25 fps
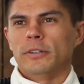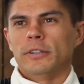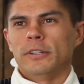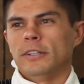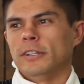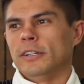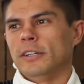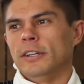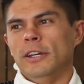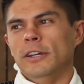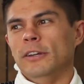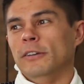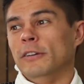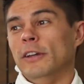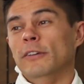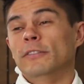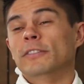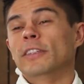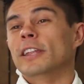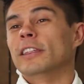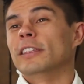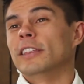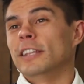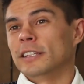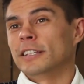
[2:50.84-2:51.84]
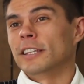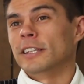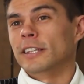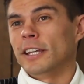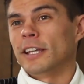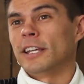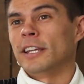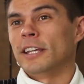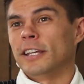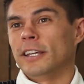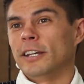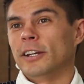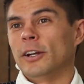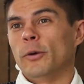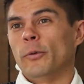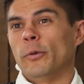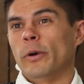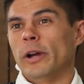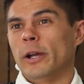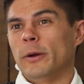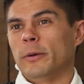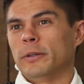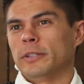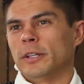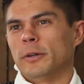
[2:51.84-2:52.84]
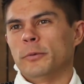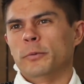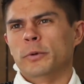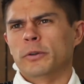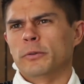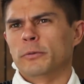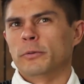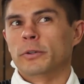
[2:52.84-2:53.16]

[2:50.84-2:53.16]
if they think that they can get away with it when